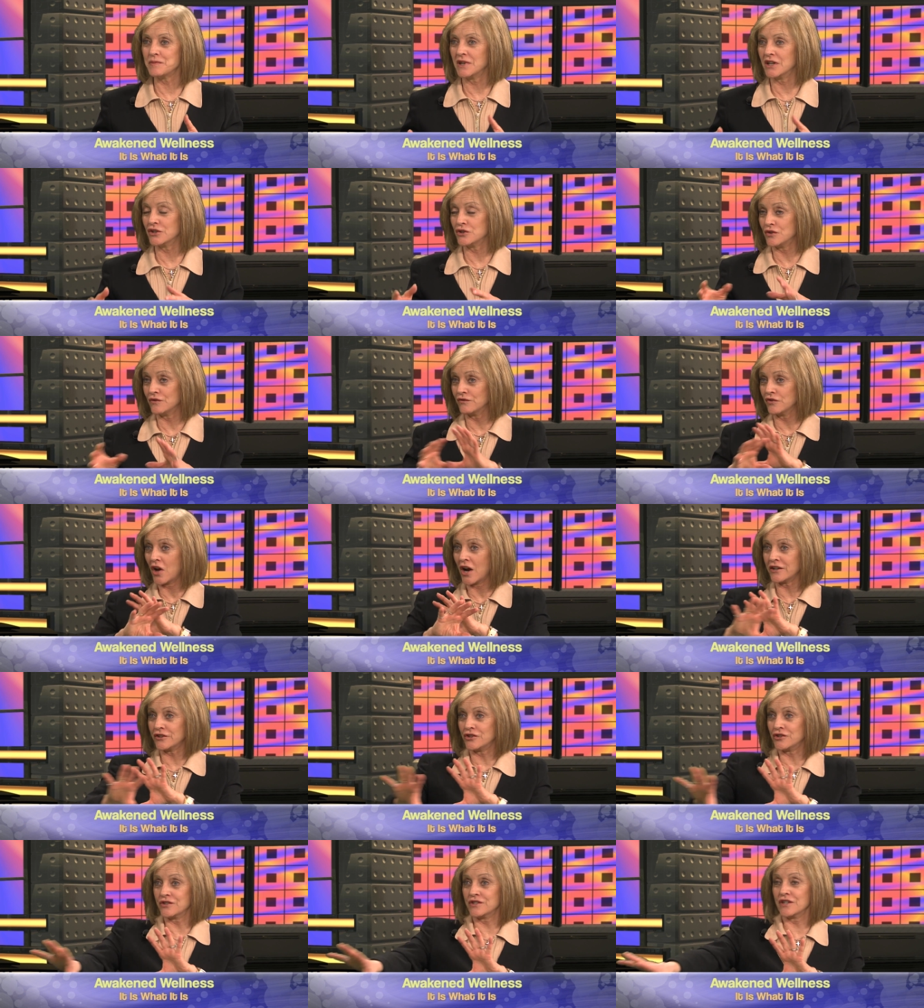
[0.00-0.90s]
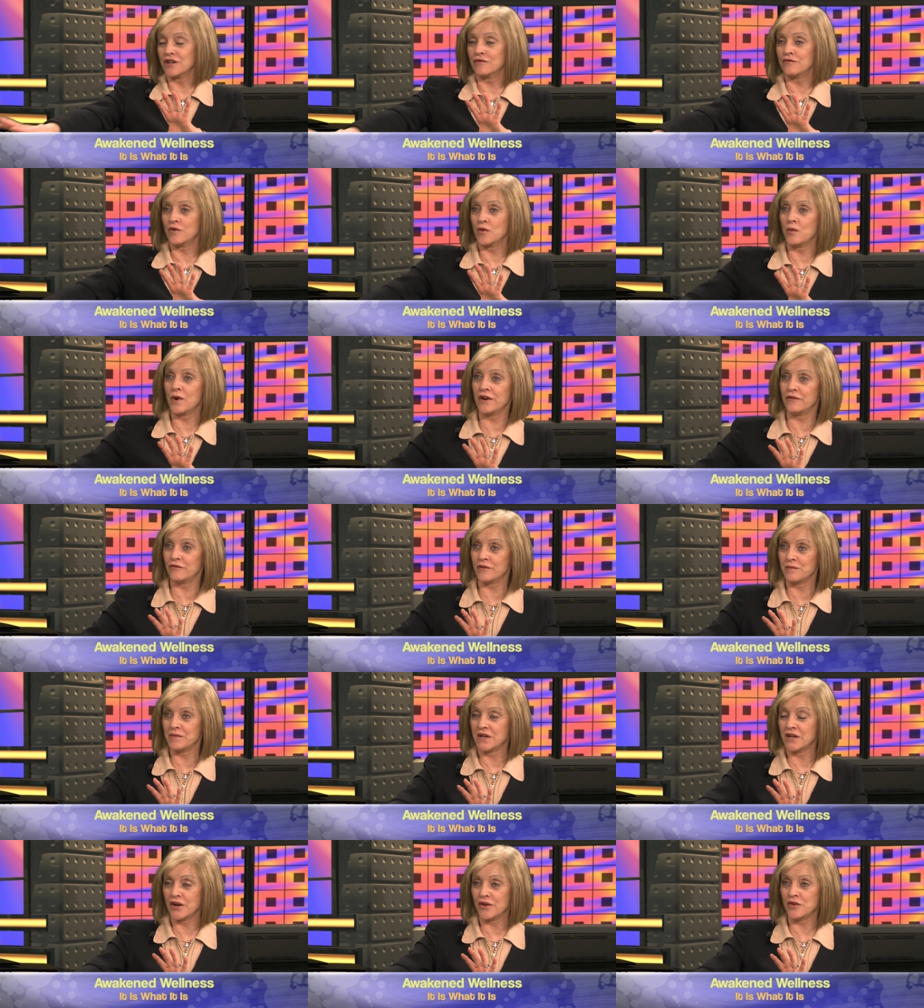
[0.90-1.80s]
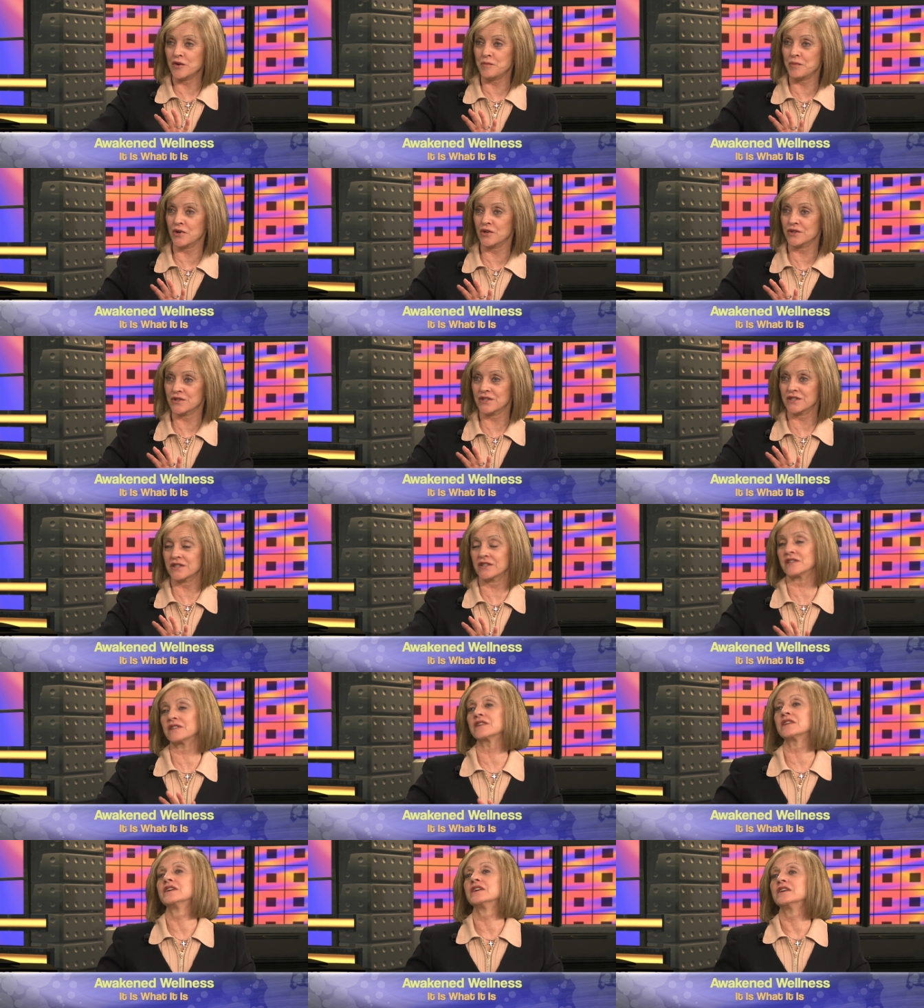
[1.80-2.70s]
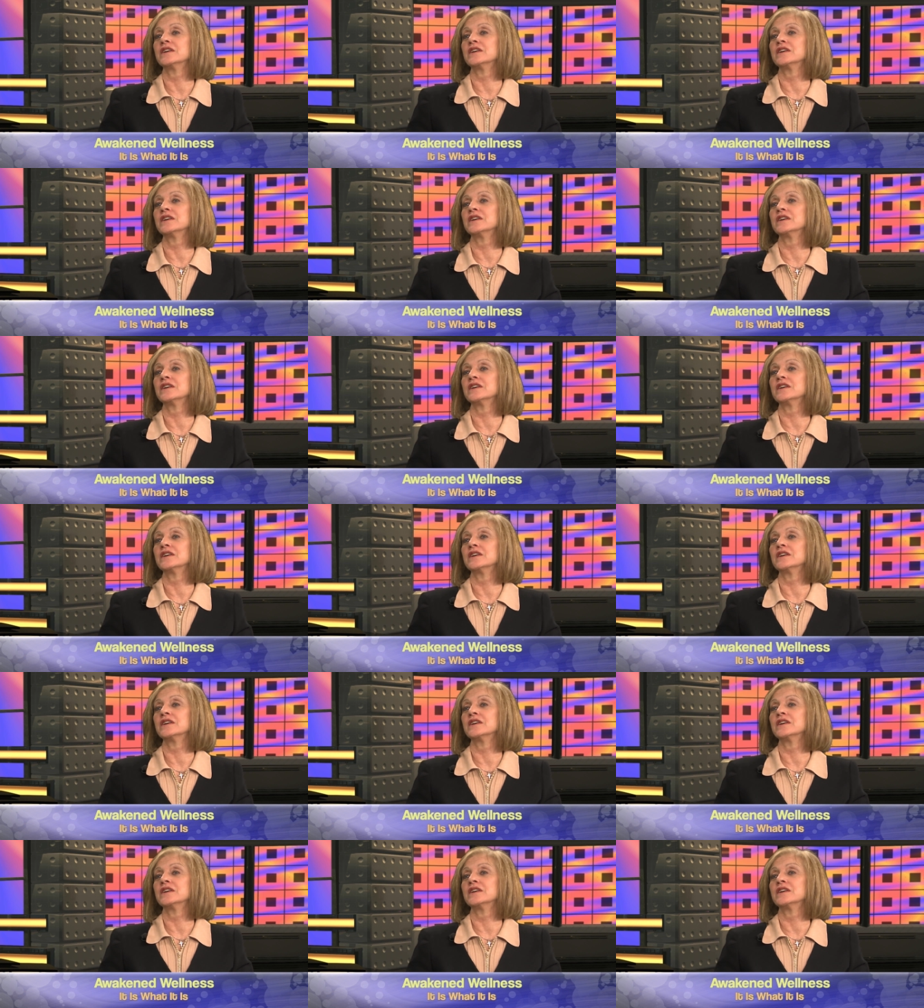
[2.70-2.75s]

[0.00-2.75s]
Because you've locked yourself away from the other person